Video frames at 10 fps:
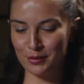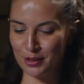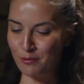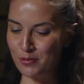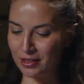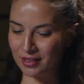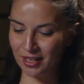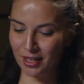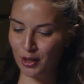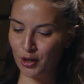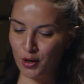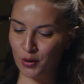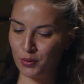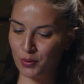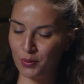someone
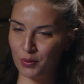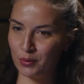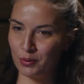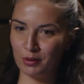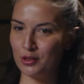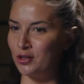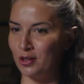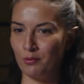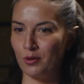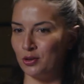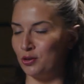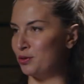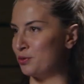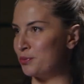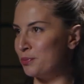who originally wanted to
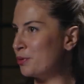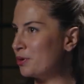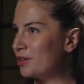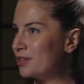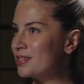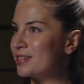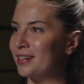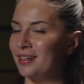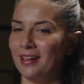do sports,